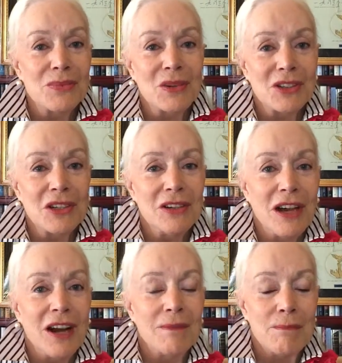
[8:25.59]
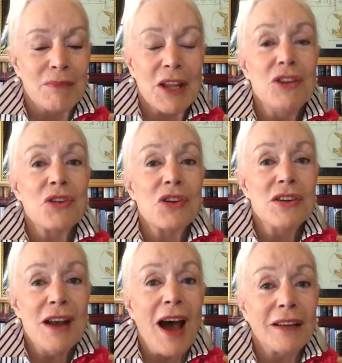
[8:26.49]
Muntendon. You're
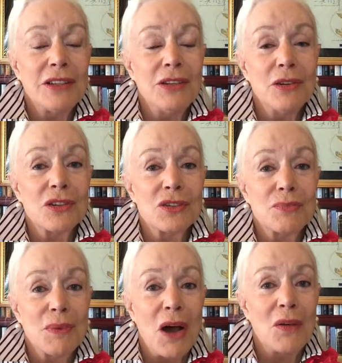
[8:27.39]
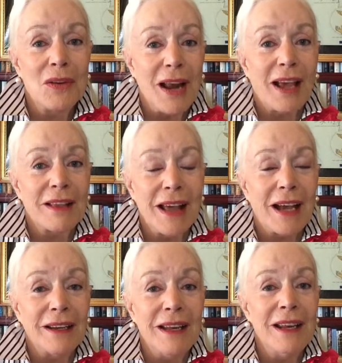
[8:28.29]
not to explode like
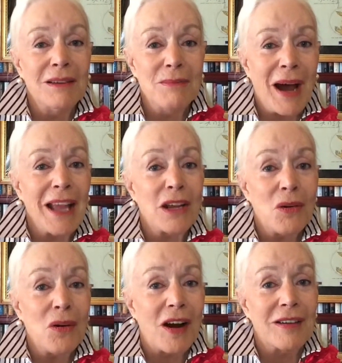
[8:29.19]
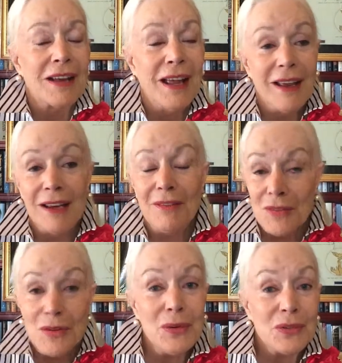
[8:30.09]
that in my court. And
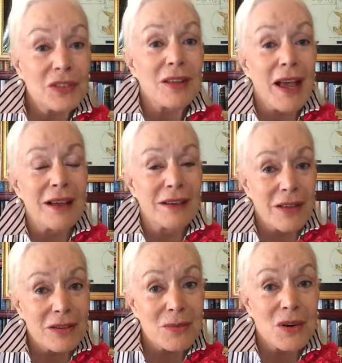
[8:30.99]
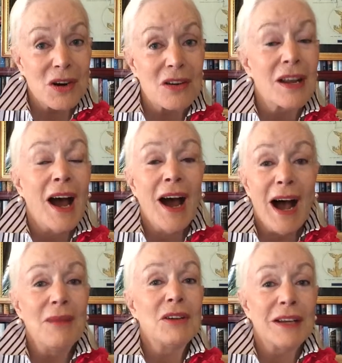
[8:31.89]
if you say another word,
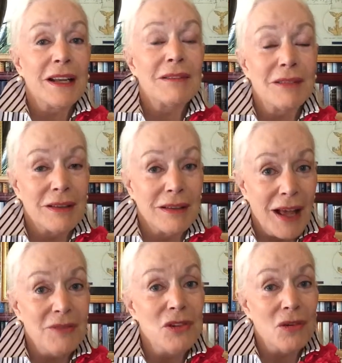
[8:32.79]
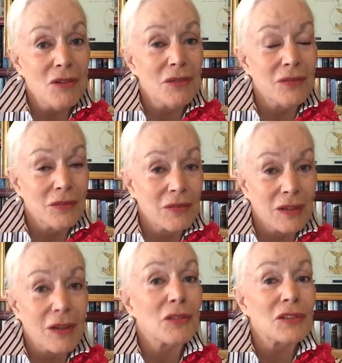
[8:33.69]
I'm going to have you
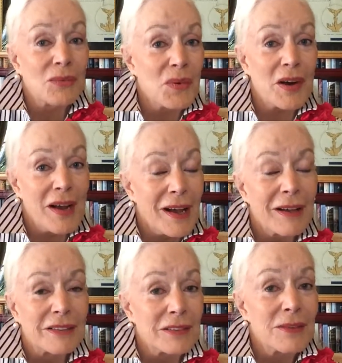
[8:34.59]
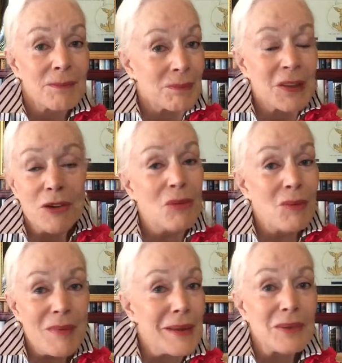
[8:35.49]
go somewhere else. You
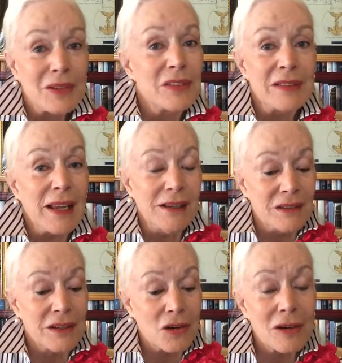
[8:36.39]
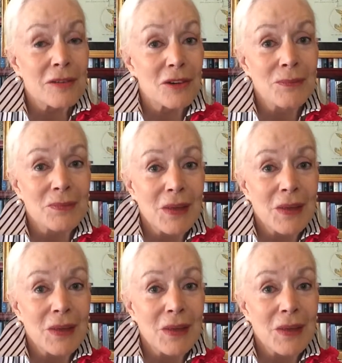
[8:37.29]
won't be able to stay in the courtroom.